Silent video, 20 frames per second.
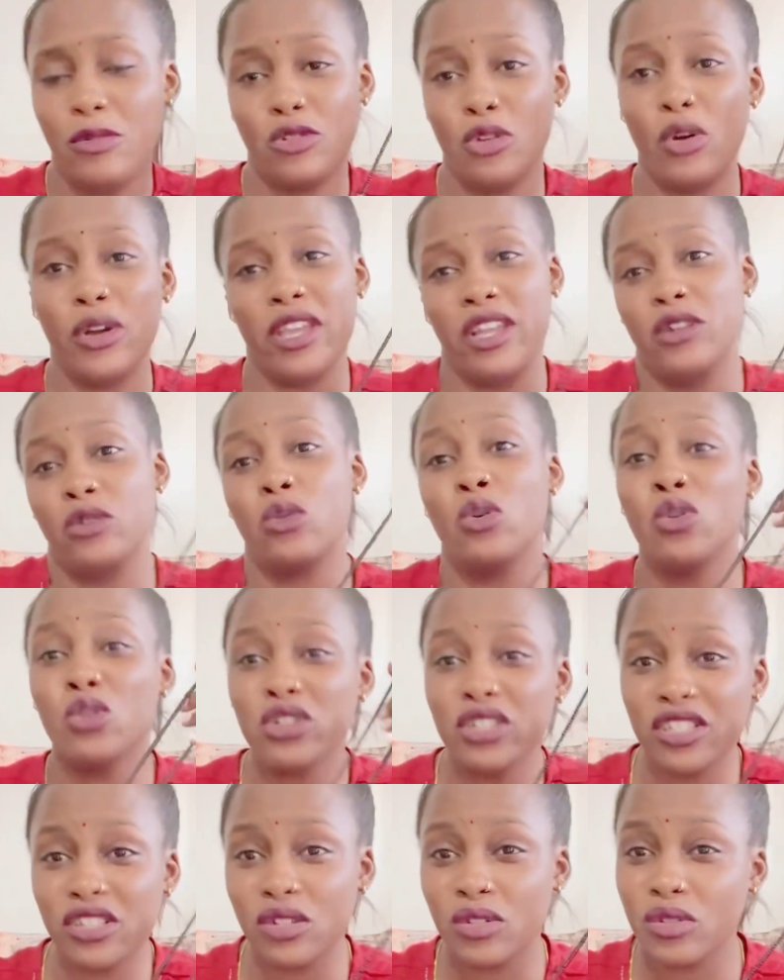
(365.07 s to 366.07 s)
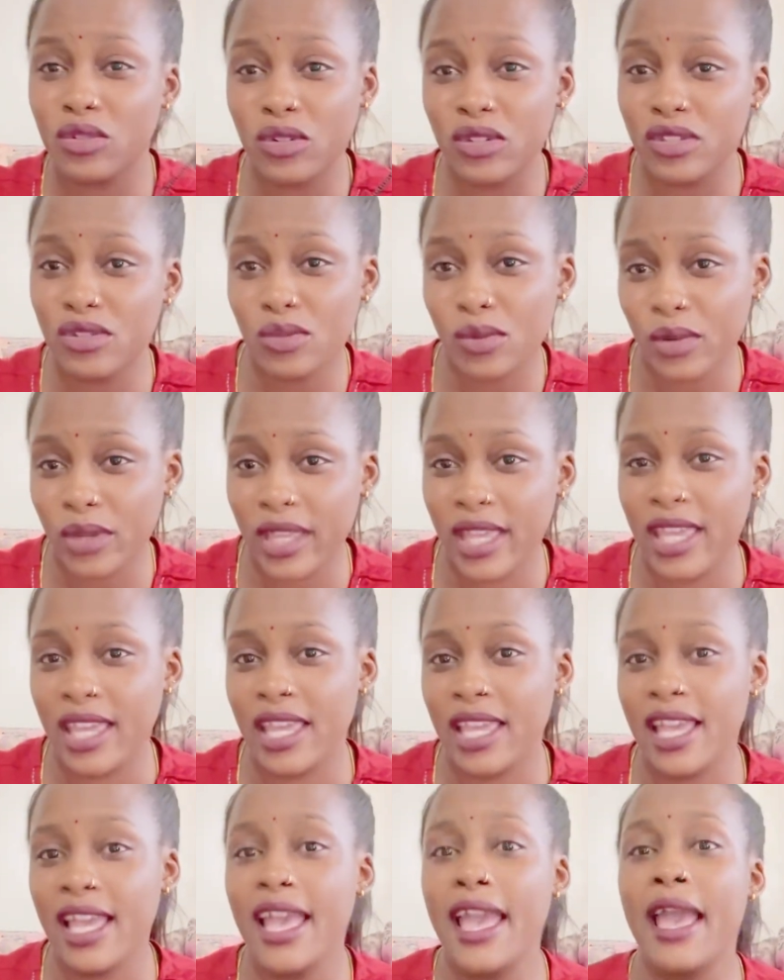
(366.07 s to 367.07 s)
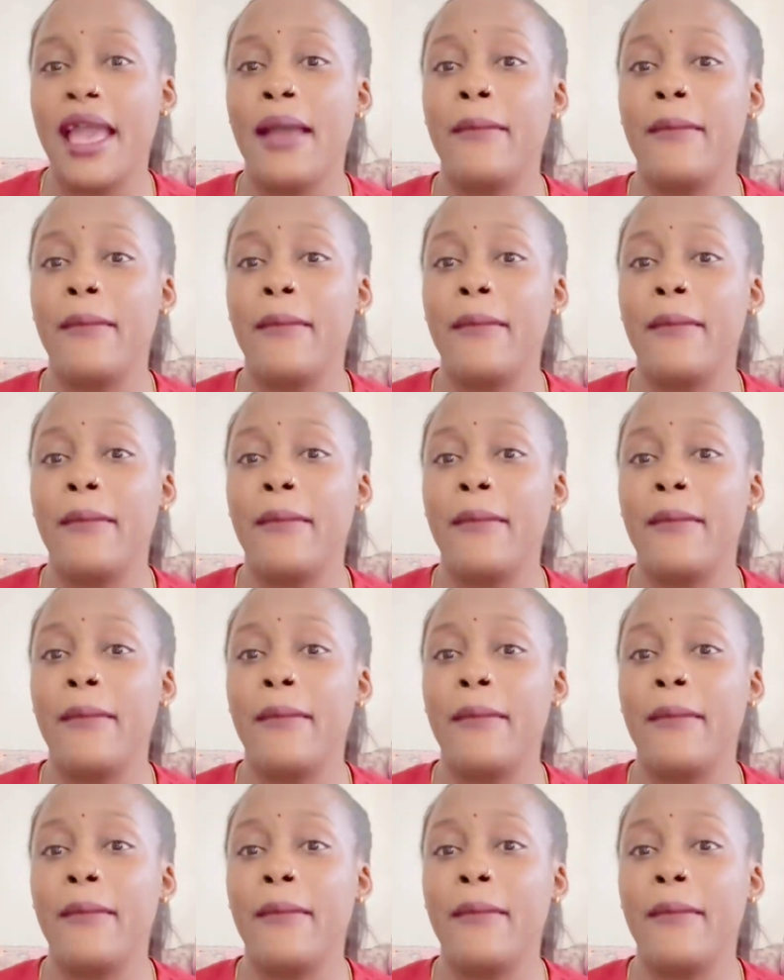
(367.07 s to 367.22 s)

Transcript: Okay, kurtis also is okay,